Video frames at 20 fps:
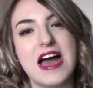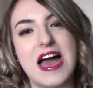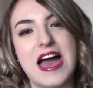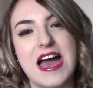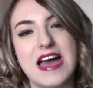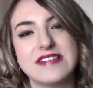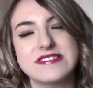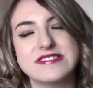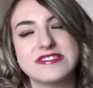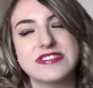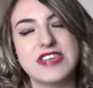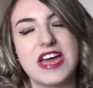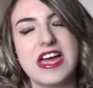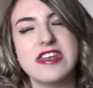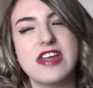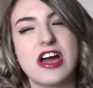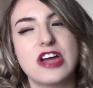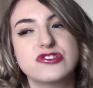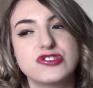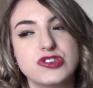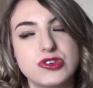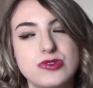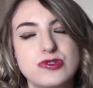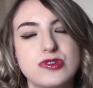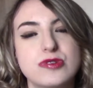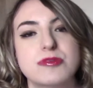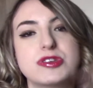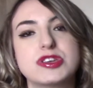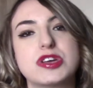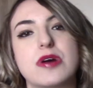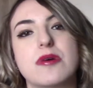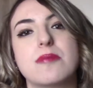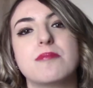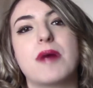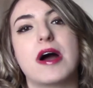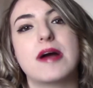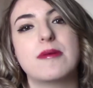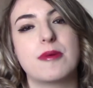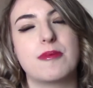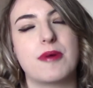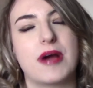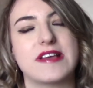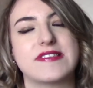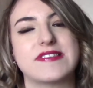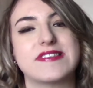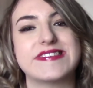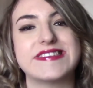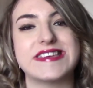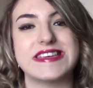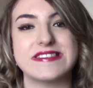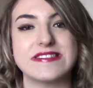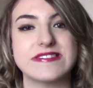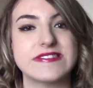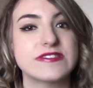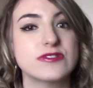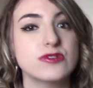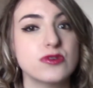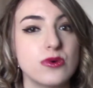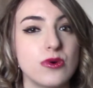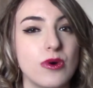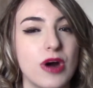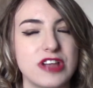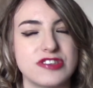and then I do normally go and buy my presents in store.